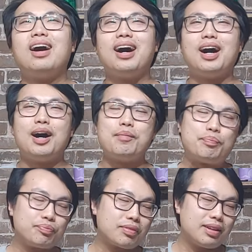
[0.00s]

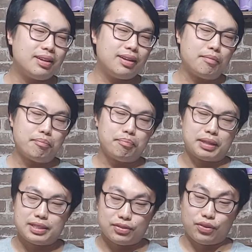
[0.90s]
Um,
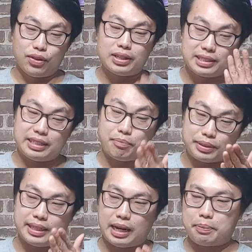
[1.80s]
but this is full on seven
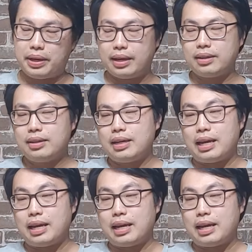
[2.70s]
percent IPA